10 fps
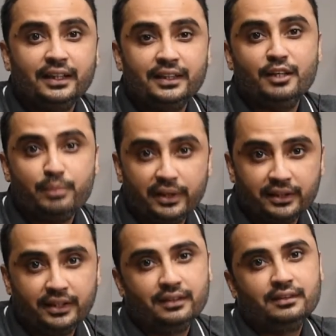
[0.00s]
that has
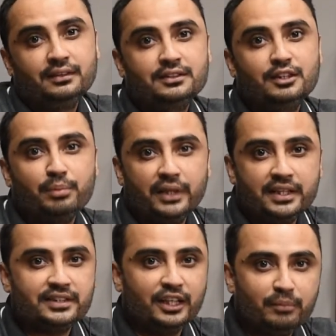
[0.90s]
affected the
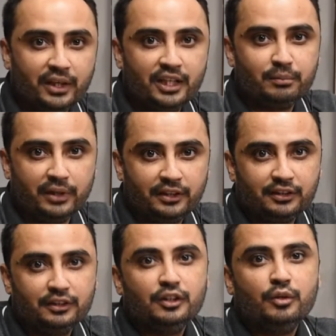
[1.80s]
supply chain
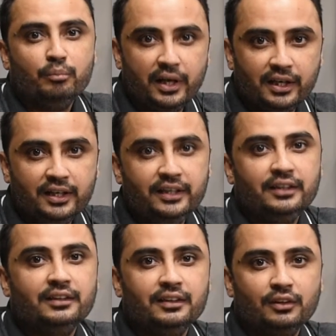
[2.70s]
management
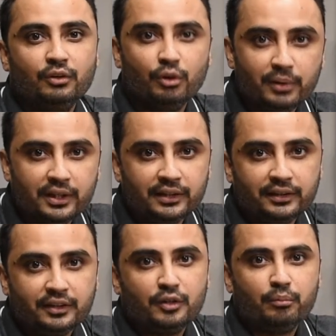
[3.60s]
badly globally.